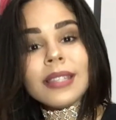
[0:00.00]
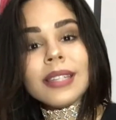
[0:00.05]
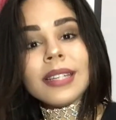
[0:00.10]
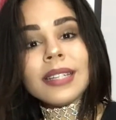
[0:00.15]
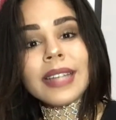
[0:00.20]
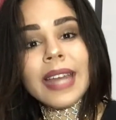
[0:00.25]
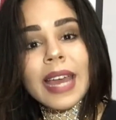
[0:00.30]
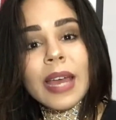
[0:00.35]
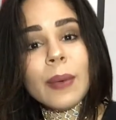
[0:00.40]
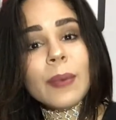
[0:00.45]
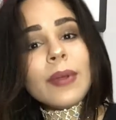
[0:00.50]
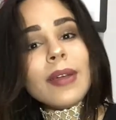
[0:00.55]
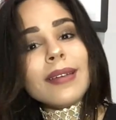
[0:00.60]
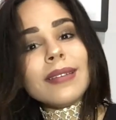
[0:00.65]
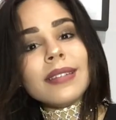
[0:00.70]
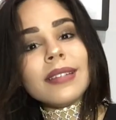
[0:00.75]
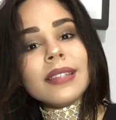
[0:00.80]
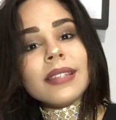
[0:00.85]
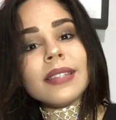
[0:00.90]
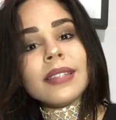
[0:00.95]
Today we are
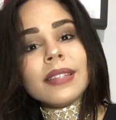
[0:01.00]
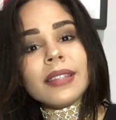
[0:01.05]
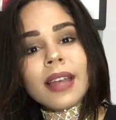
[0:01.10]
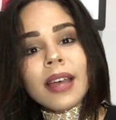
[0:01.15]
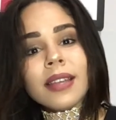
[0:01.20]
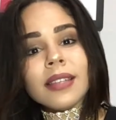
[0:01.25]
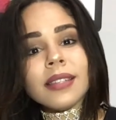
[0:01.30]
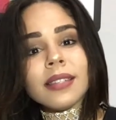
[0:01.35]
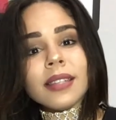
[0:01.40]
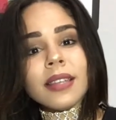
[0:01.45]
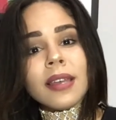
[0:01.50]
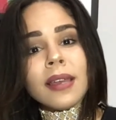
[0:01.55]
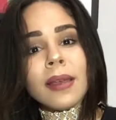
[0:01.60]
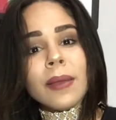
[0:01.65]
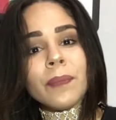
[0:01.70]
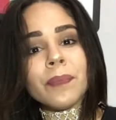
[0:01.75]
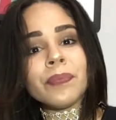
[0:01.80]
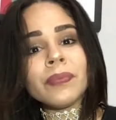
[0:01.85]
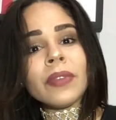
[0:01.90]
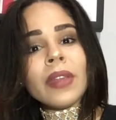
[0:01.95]

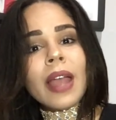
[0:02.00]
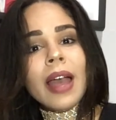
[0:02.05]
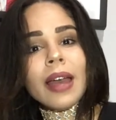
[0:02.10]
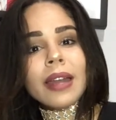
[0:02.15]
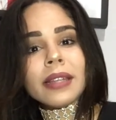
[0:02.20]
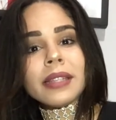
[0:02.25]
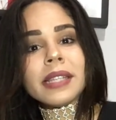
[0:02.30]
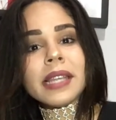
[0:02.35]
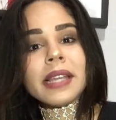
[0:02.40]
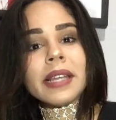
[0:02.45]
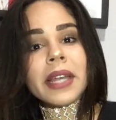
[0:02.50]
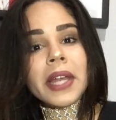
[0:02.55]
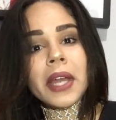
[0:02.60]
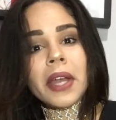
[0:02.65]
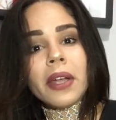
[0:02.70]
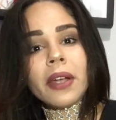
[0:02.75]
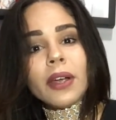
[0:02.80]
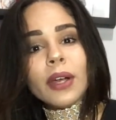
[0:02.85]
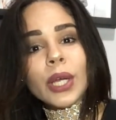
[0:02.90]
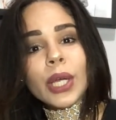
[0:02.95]
discussing how to take
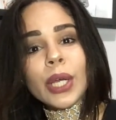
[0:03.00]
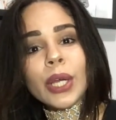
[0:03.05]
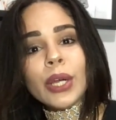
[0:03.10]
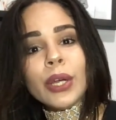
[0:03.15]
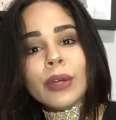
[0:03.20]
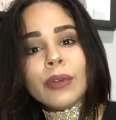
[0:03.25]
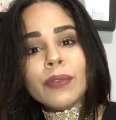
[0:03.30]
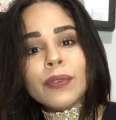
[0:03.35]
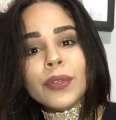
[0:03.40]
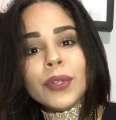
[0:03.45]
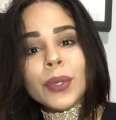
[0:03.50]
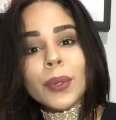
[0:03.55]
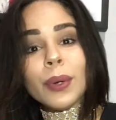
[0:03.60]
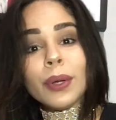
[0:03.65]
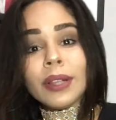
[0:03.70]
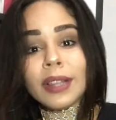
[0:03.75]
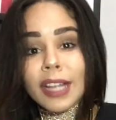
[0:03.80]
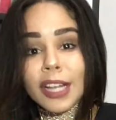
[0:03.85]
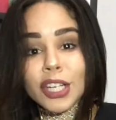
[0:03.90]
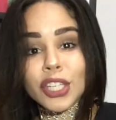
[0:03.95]
care of
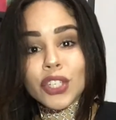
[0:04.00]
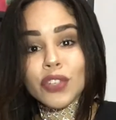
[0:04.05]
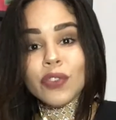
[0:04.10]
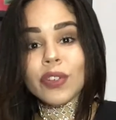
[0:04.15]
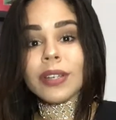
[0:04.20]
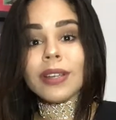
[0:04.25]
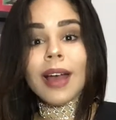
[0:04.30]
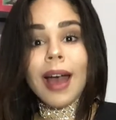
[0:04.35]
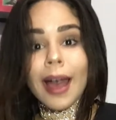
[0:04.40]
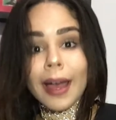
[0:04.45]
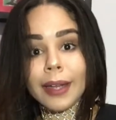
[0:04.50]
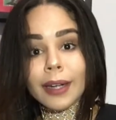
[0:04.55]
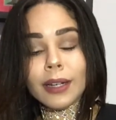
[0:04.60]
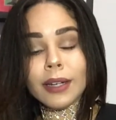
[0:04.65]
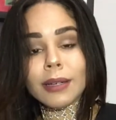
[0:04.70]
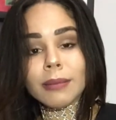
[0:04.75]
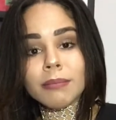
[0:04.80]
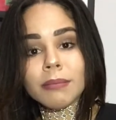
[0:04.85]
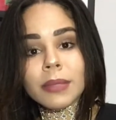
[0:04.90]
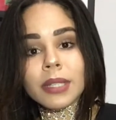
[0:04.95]
your luxury
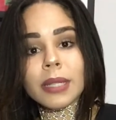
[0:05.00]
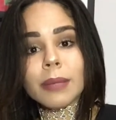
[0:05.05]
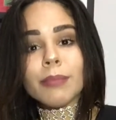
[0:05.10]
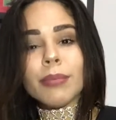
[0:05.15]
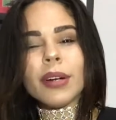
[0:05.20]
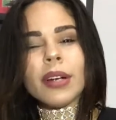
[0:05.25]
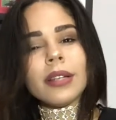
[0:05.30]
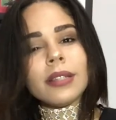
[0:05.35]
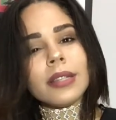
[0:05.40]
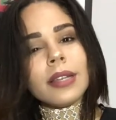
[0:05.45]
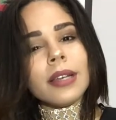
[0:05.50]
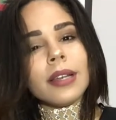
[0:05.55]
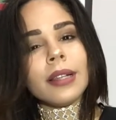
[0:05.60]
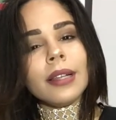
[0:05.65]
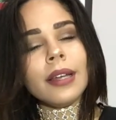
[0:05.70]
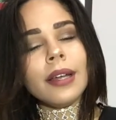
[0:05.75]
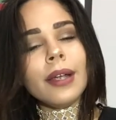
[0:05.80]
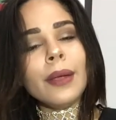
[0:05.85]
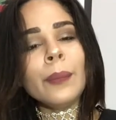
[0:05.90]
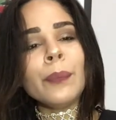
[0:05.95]
items in
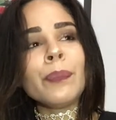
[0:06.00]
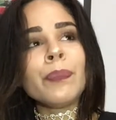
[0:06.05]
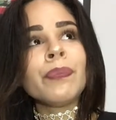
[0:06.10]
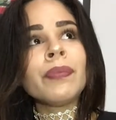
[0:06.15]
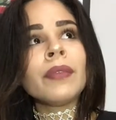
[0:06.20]
particular.